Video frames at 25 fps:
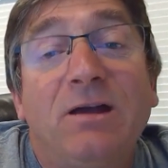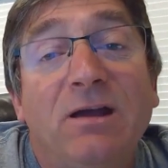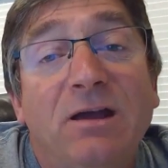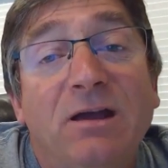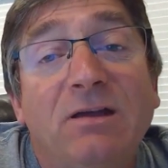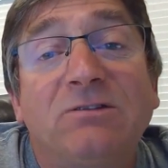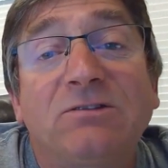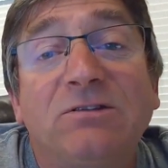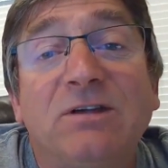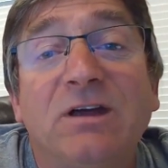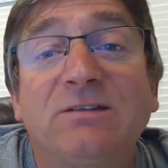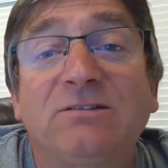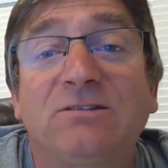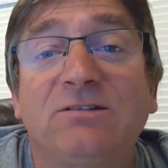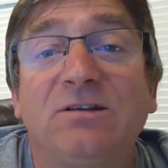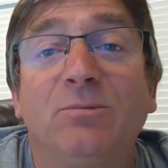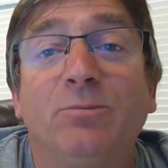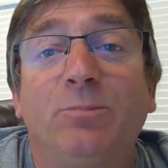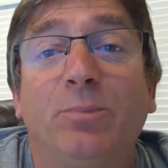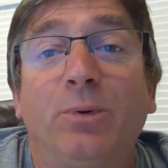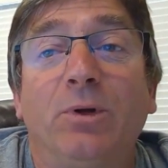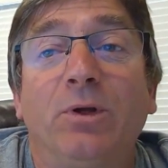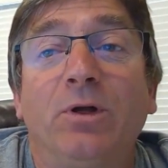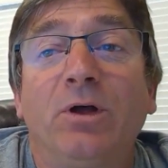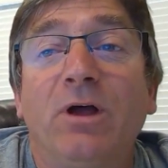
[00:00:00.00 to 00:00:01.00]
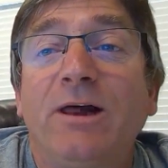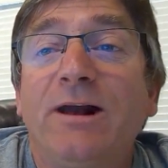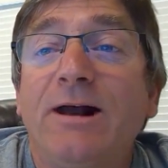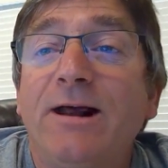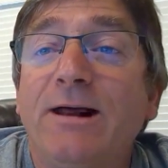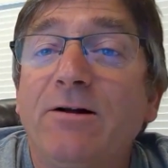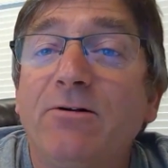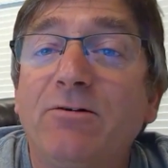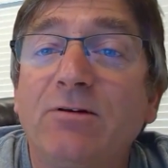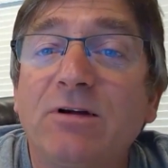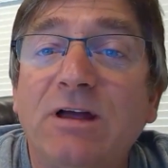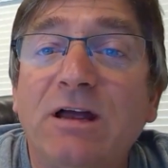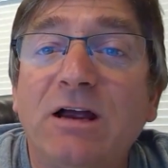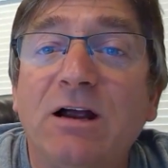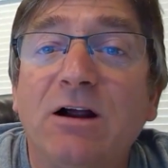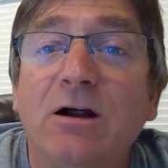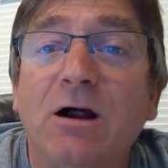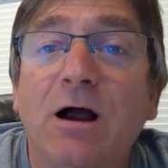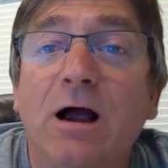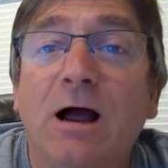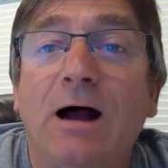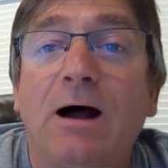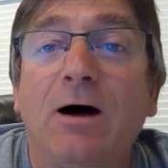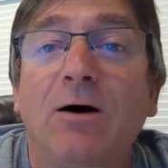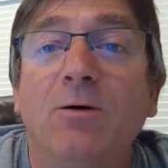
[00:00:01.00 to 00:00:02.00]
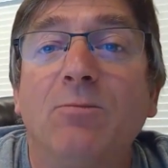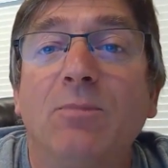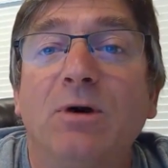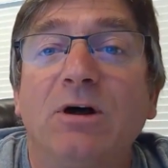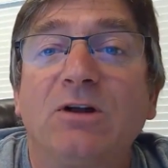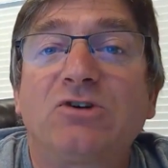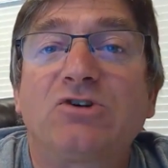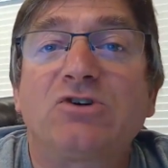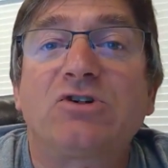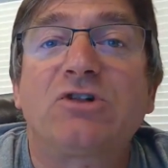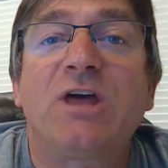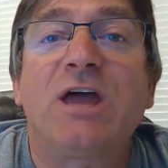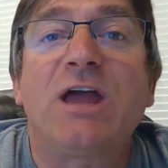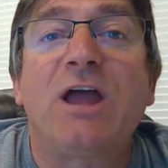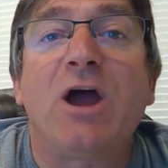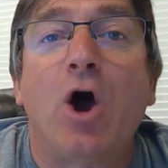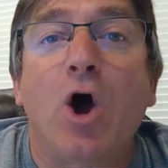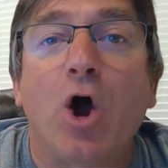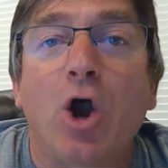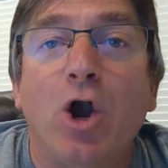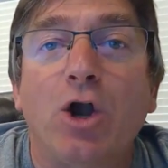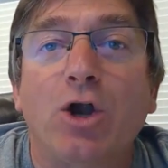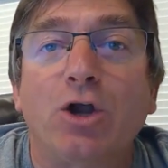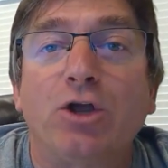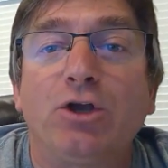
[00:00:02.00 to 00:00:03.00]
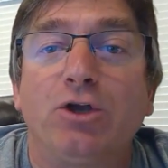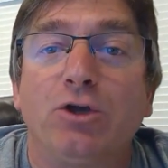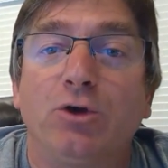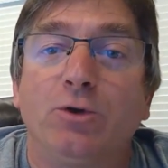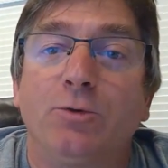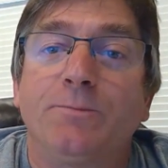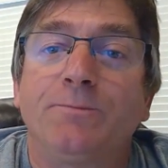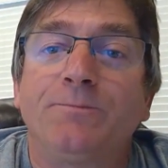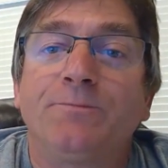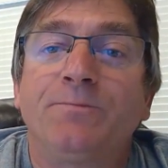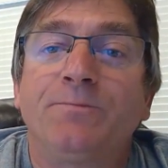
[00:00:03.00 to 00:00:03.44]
It's that simple. And I don't care how much they argue.